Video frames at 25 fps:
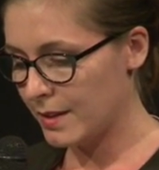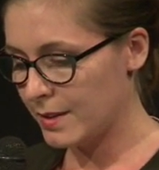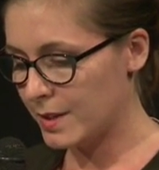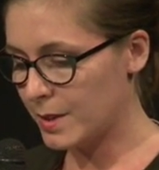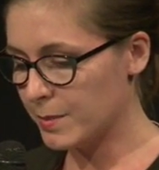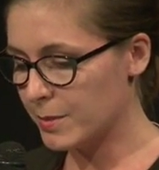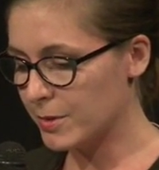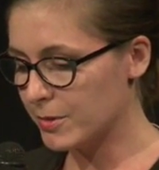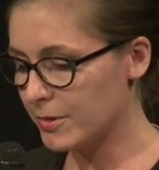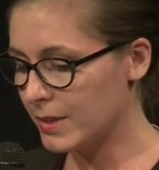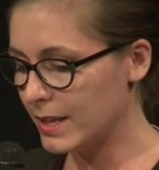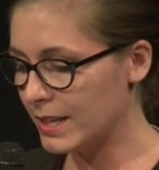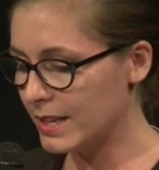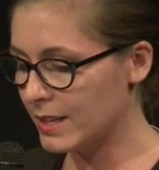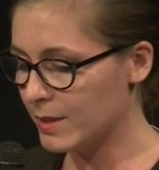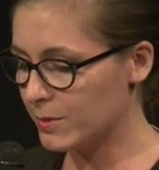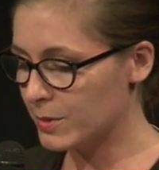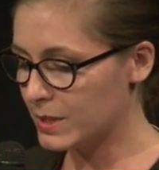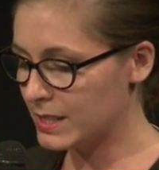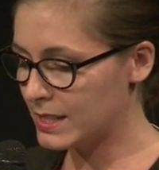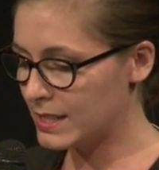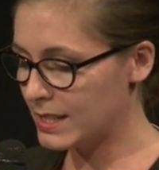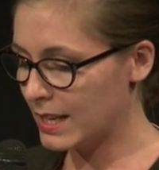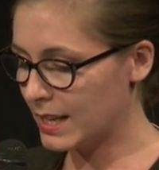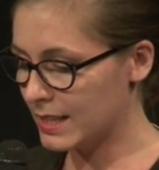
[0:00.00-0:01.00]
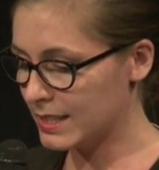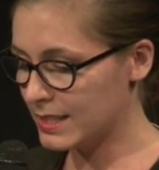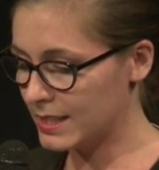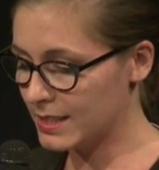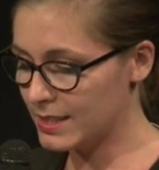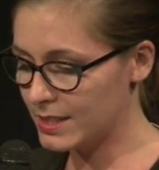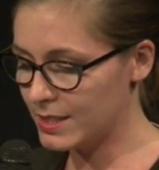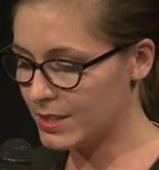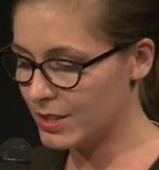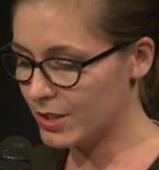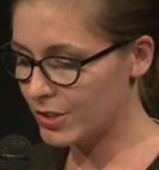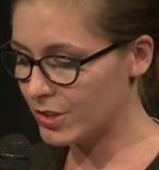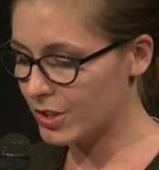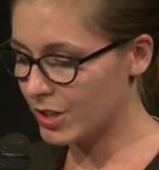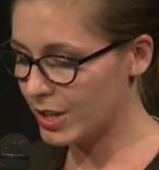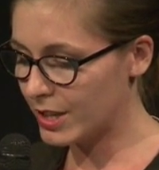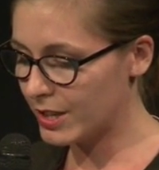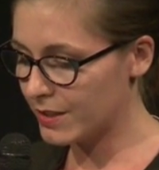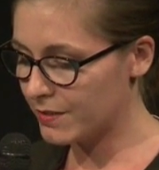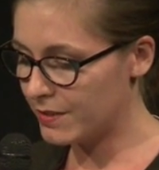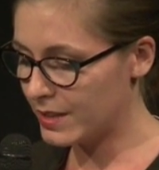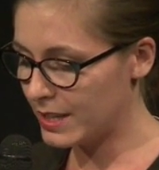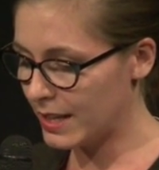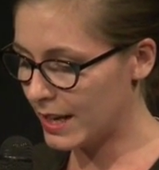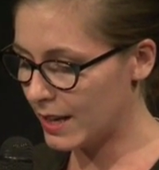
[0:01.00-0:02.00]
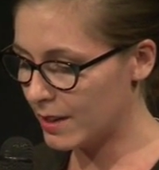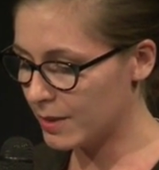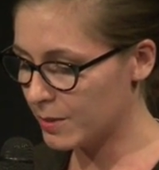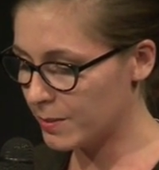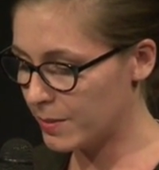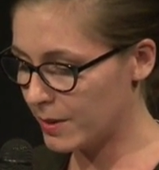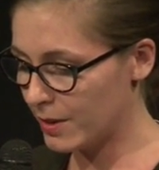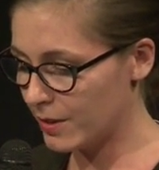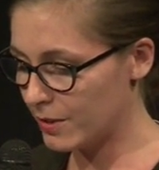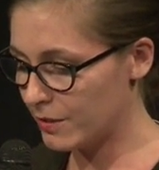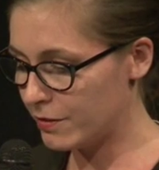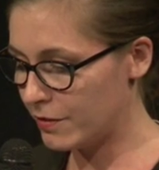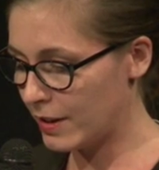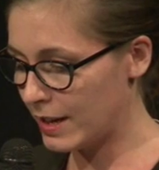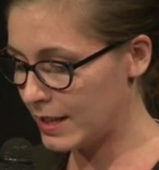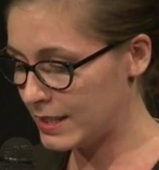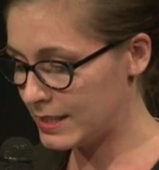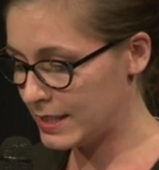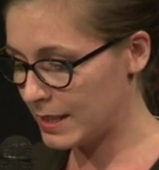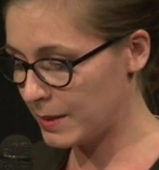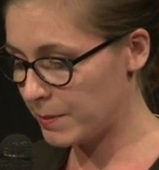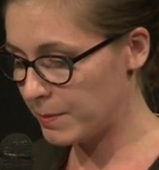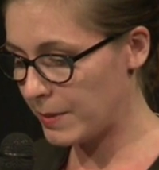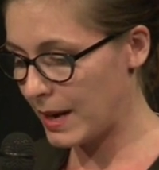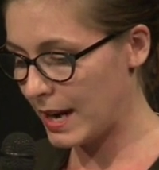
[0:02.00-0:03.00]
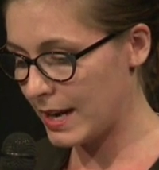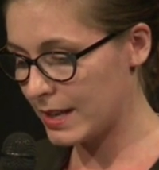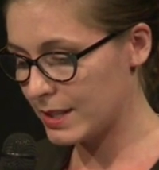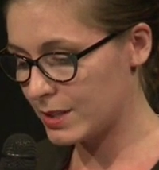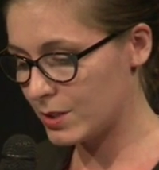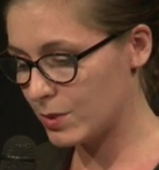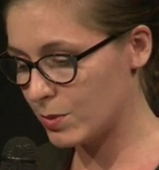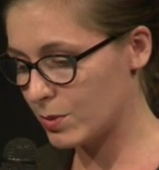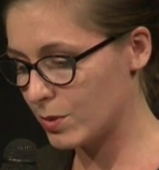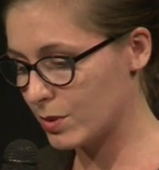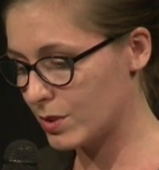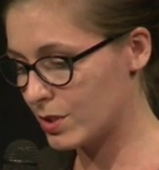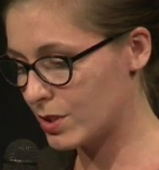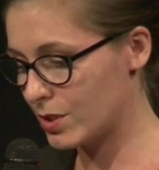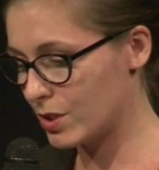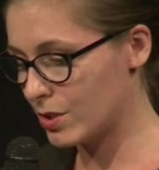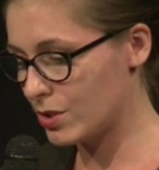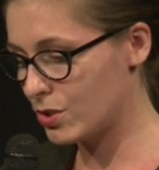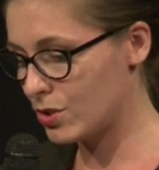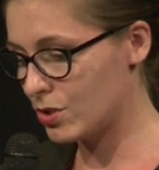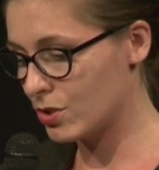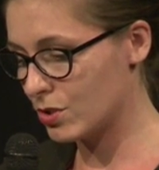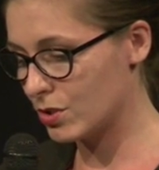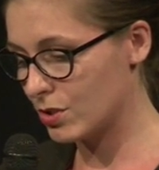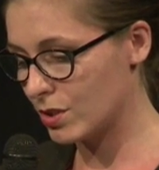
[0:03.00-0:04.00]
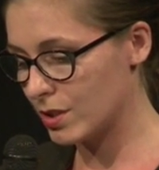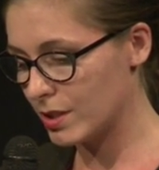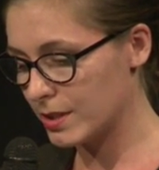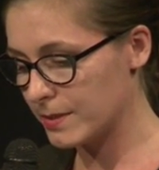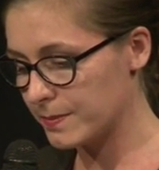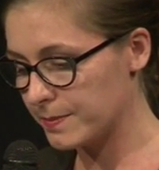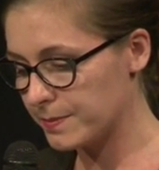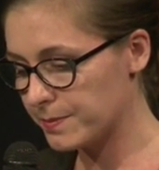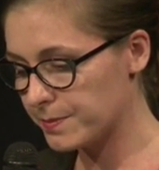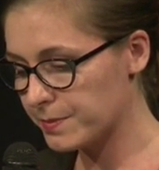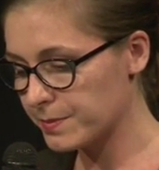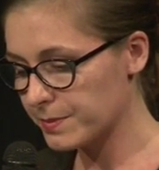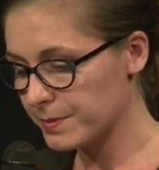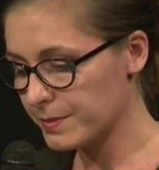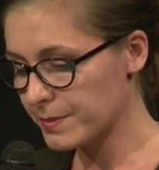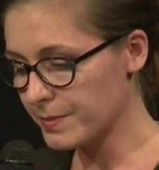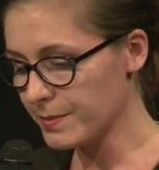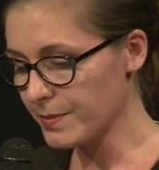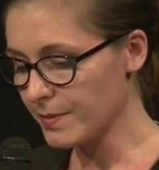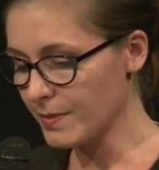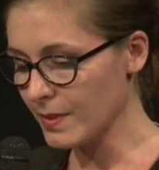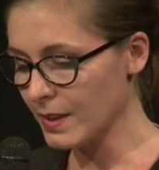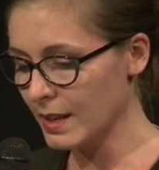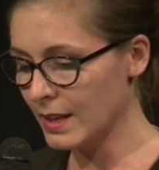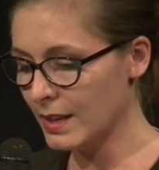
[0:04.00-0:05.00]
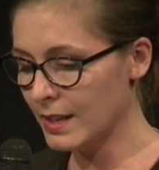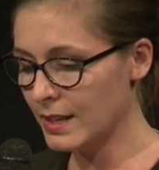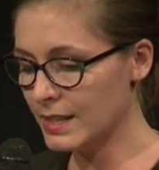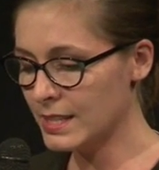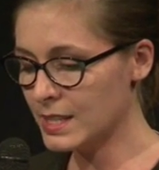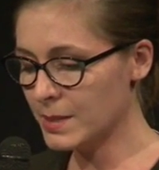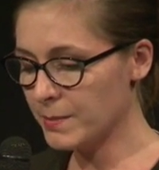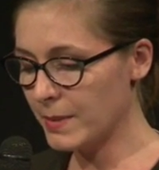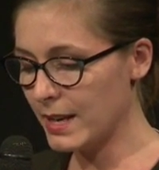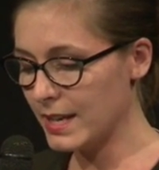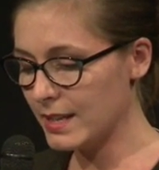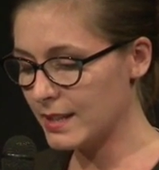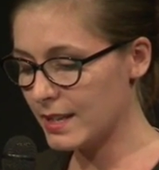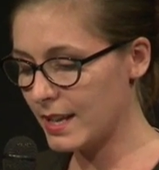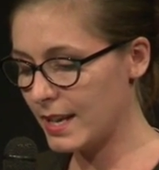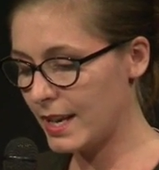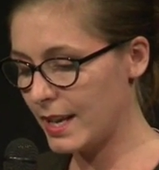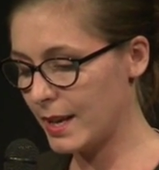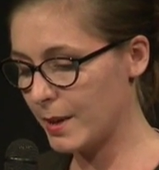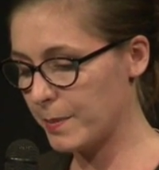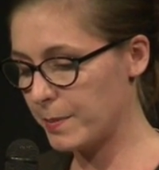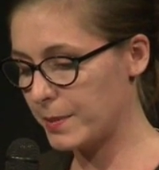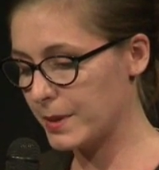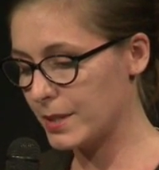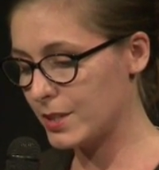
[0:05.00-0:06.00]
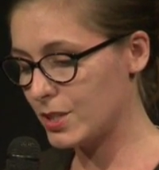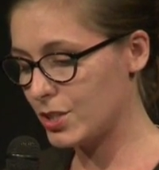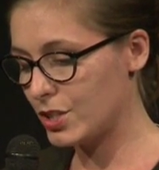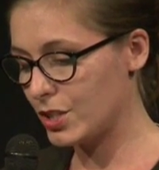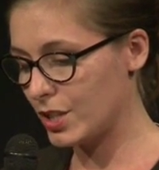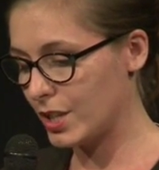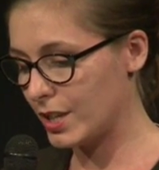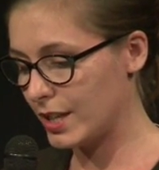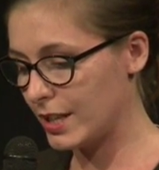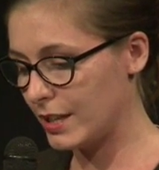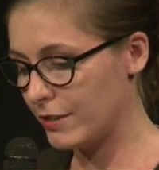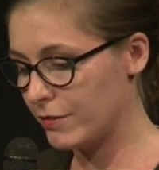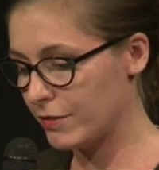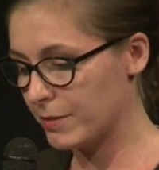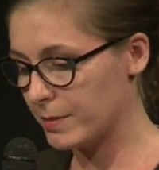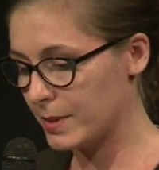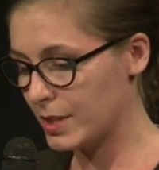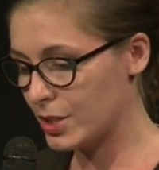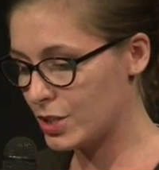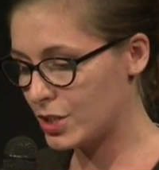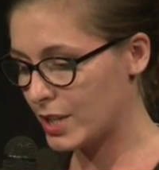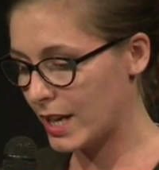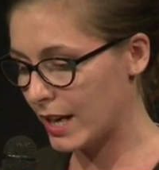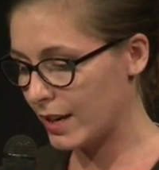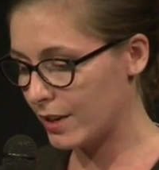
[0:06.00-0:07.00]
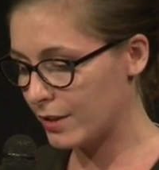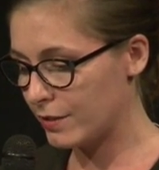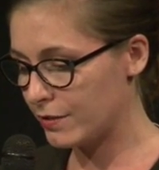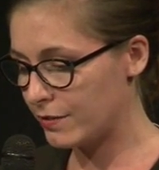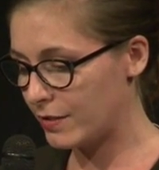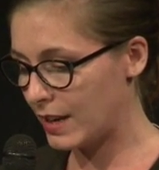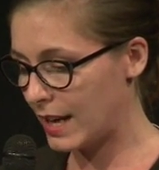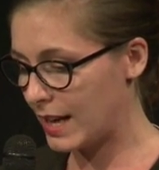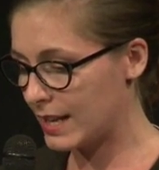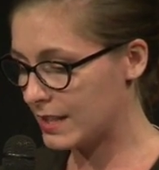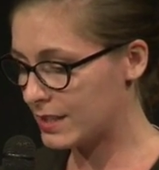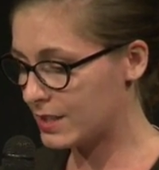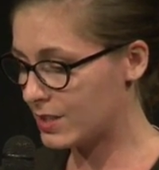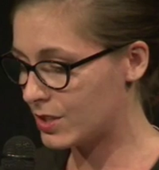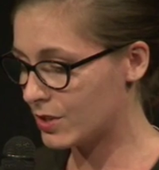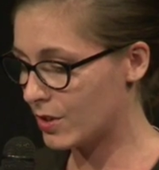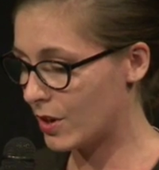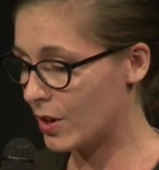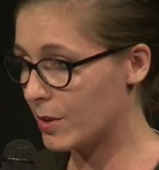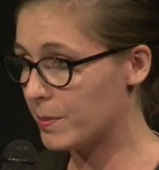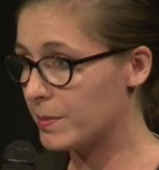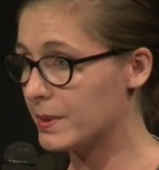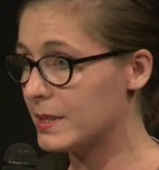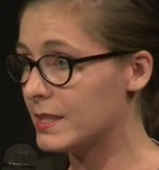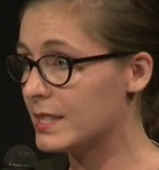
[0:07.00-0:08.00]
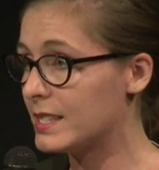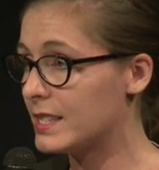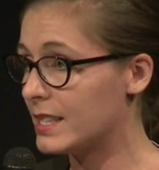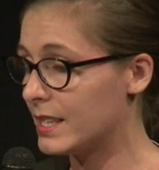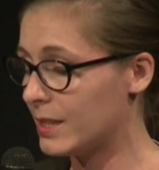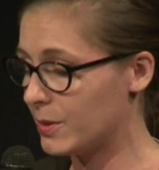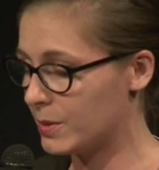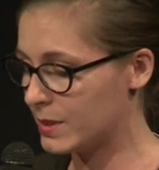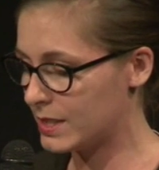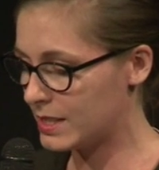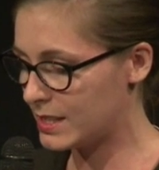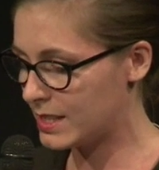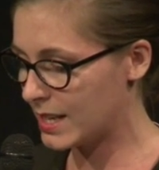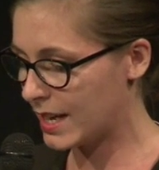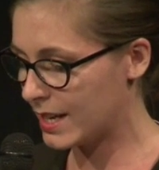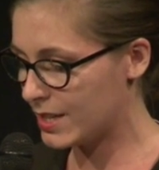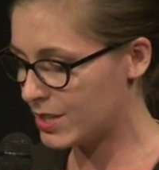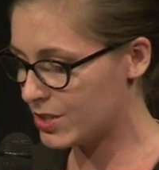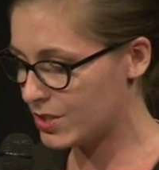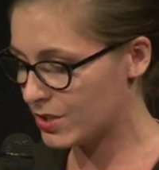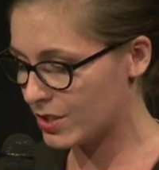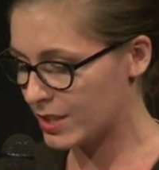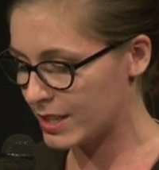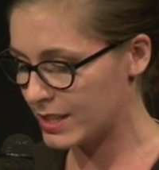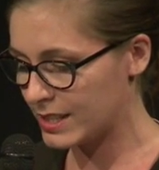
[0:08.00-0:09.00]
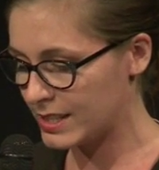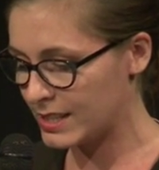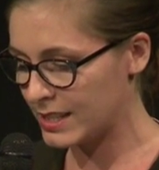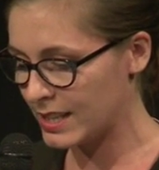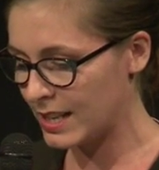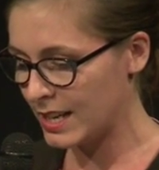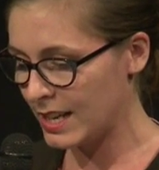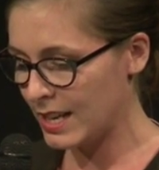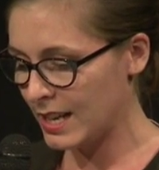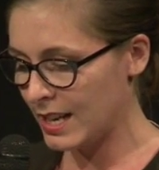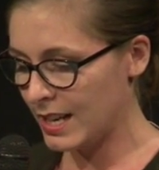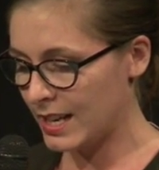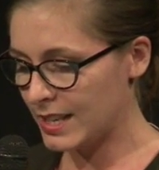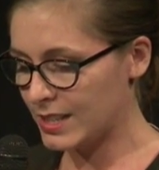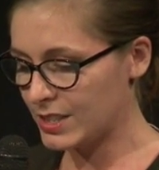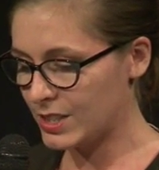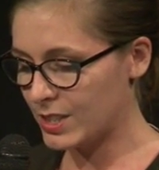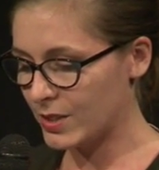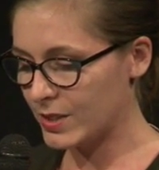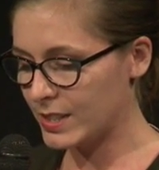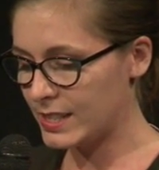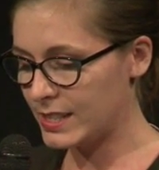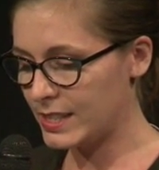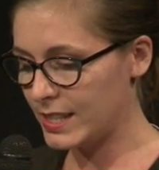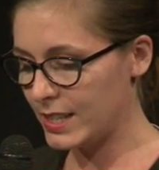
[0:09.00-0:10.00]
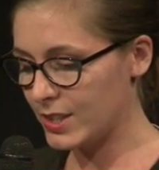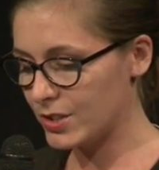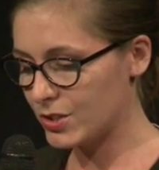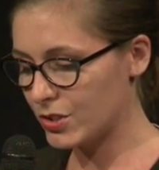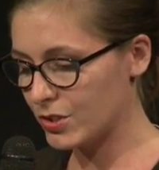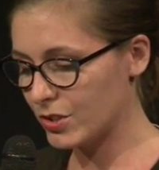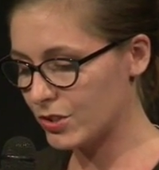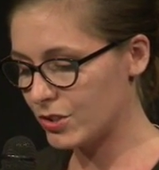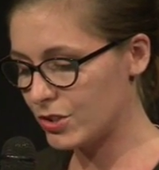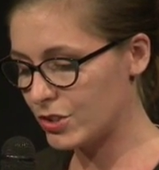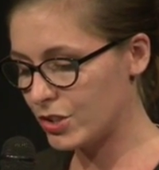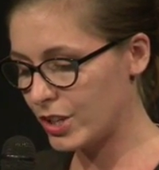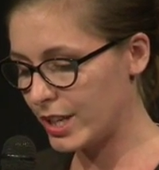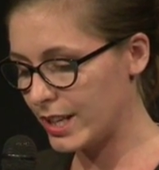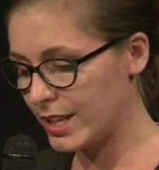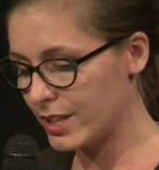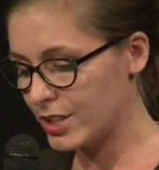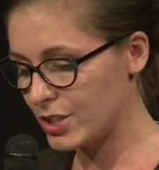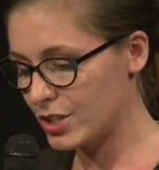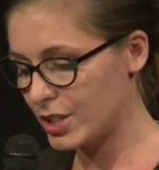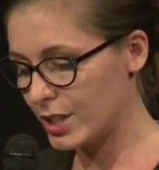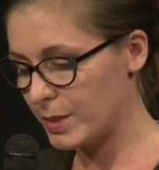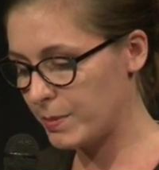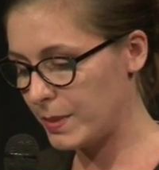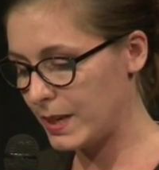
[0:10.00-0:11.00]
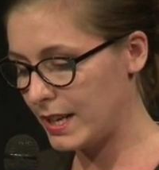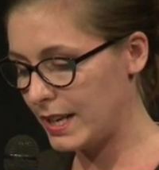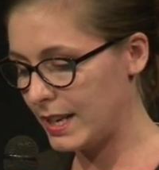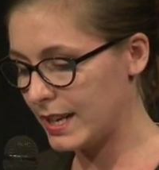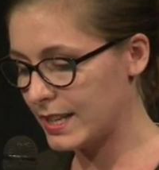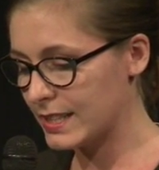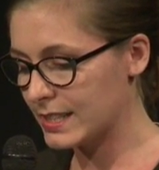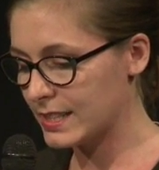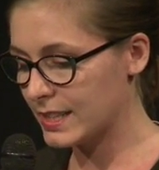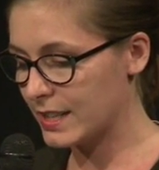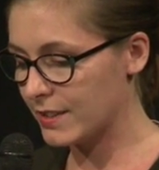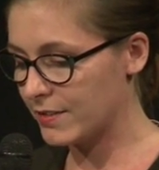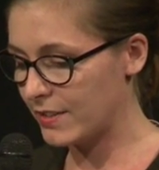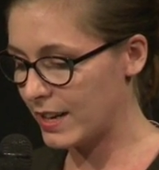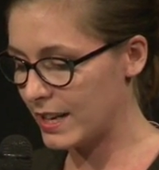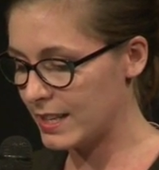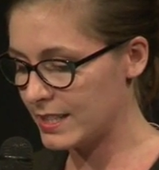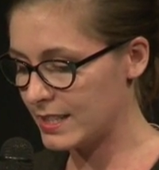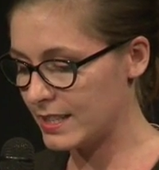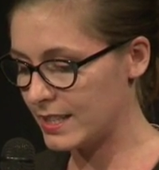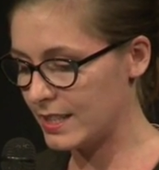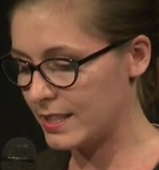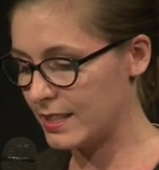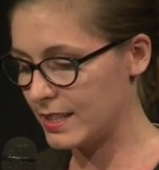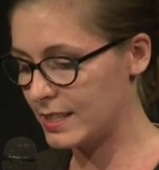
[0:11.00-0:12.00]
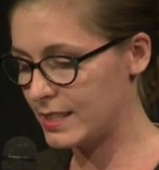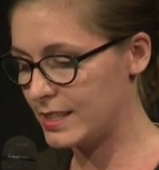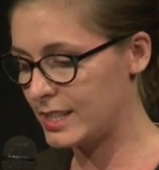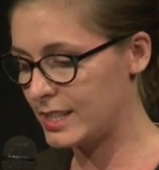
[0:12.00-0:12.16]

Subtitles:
The marina was tucked into the crook of the elbow, facing back towards the shore. To make the hairpin journey from the shallow flats to open sea was dangerous, and so a central trench had been excavated in the